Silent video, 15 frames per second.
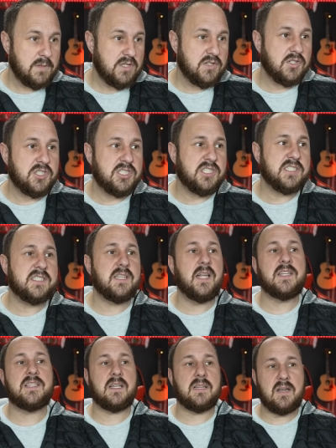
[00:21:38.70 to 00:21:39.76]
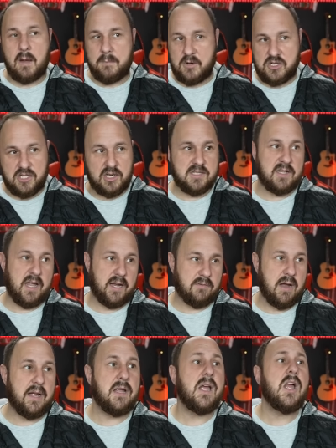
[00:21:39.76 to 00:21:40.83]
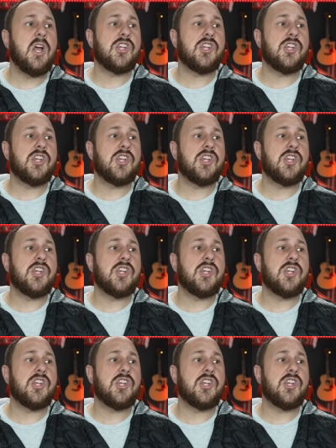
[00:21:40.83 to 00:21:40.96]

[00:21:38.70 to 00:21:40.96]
So she just deletes comments she doesn't like, right?